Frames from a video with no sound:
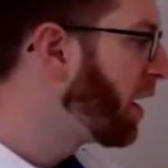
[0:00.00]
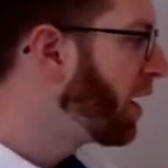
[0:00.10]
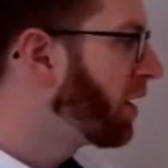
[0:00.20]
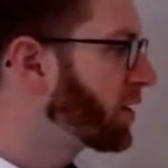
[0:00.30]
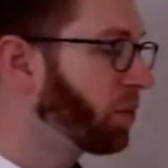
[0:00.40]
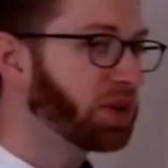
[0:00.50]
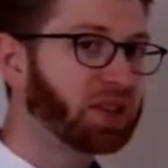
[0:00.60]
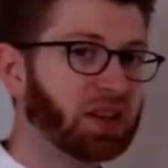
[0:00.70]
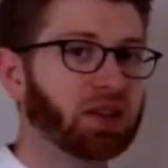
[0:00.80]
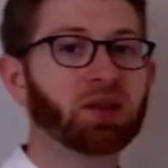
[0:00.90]
So we'll see
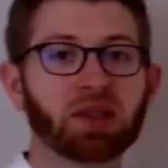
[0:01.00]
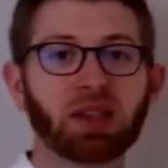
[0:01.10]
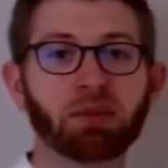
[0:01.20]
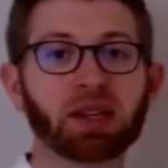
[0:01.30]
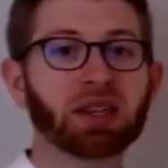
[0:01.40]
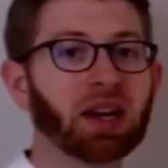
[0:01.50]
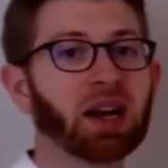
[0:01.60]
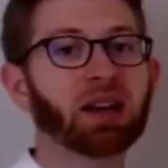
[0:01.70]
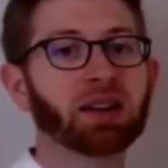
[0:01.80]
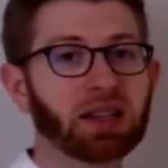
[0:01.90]
those themes again and
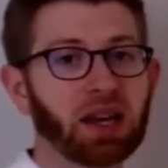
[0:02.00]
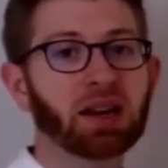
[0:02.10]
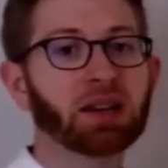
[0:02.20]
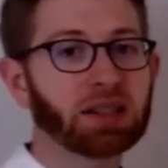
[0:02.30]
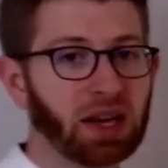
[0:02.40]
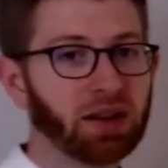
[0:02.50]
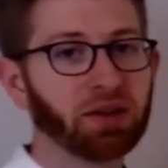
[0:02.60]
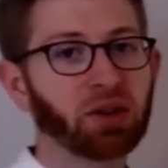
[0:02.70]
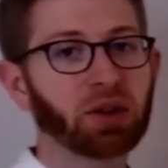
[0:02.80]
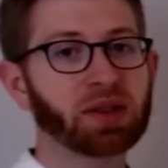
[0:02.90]
again and again
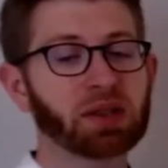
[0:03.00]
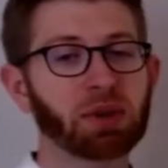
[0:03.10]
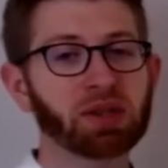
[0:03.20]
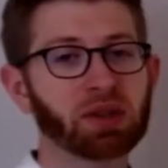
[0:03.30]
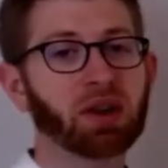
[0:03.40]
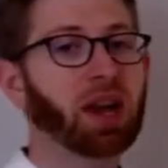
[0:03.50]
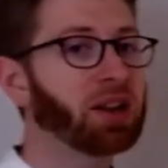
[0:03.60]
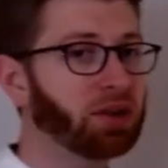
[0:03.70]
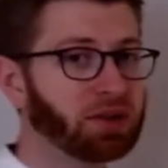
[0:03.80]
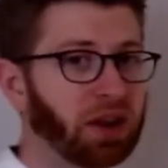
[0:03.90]
throughout the semester, and you'll
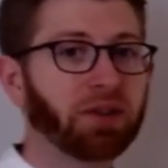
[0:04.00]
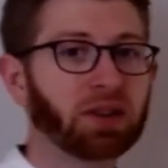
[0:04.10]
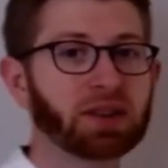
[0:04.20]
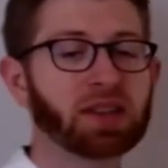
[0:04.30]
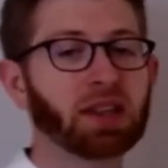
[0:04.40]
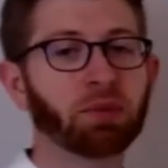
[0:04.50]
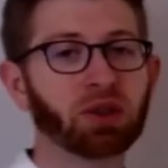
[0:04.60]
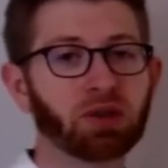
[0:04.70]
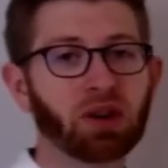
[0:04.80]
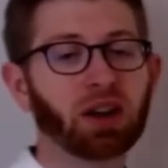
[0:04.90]
definitely see them when you
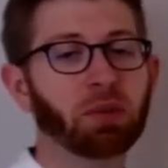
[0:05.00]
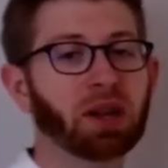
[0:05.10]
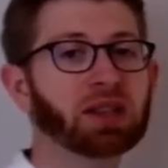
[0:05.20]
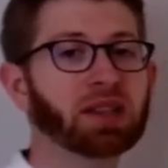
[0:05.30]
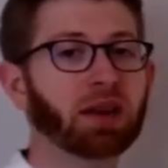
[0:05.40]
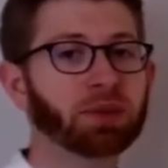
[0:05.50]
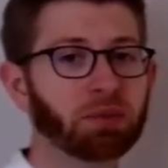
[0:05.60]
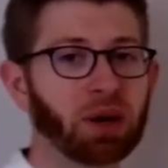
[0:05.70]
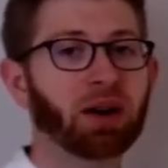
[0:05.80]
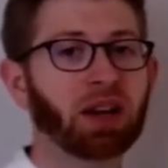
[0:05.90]
talk about enzymes in
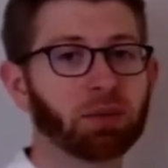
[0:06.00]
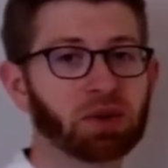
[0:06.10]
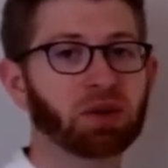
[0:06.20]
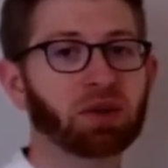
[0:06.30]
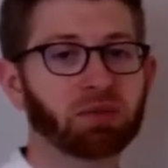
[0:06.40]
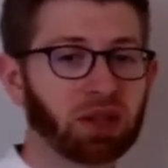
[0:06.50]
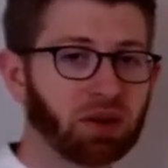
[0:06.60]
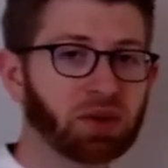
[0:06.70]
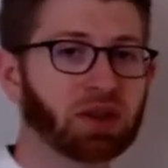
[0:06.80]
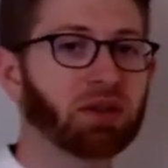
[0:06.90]
biochemistry. Get used
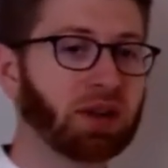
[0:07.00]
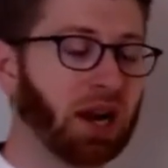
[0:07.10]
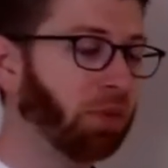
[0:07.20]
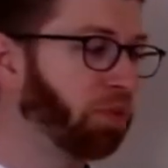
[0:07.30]
to them now.